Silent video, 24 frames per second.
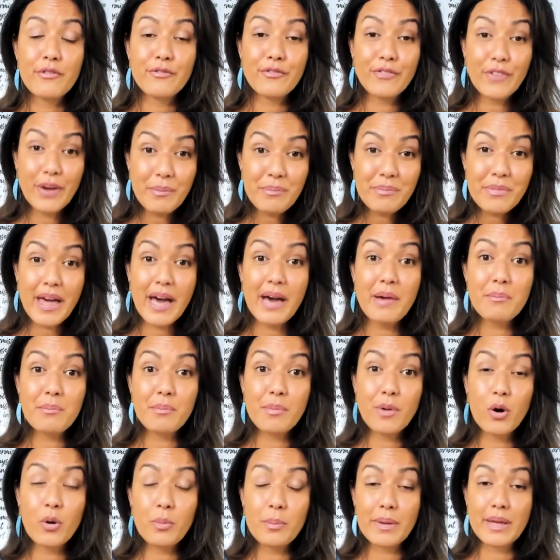From that
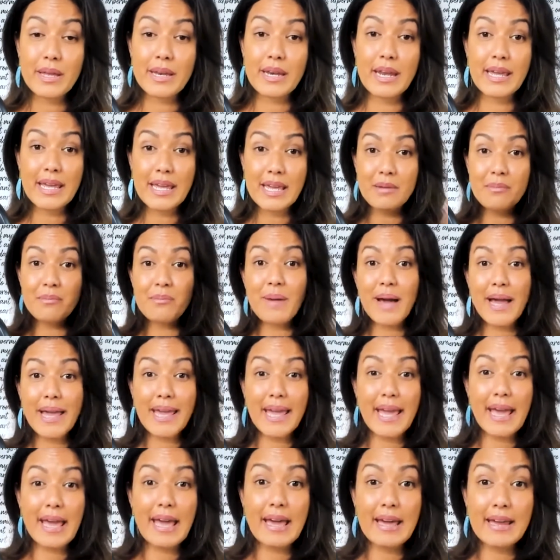moment in my
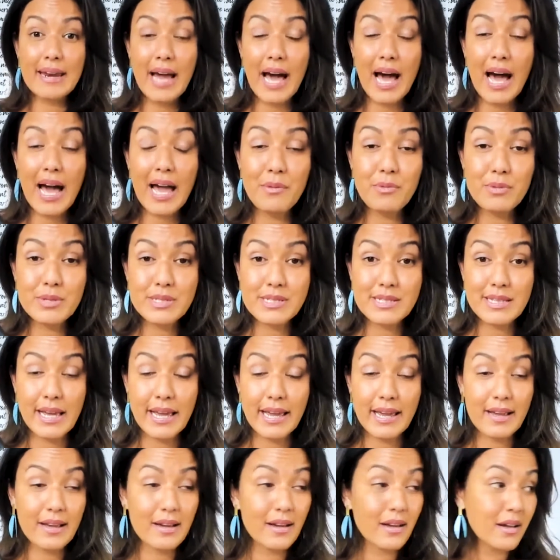head, I was
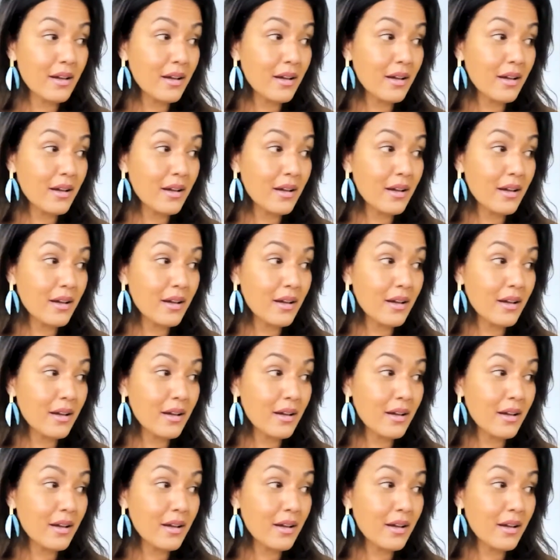like,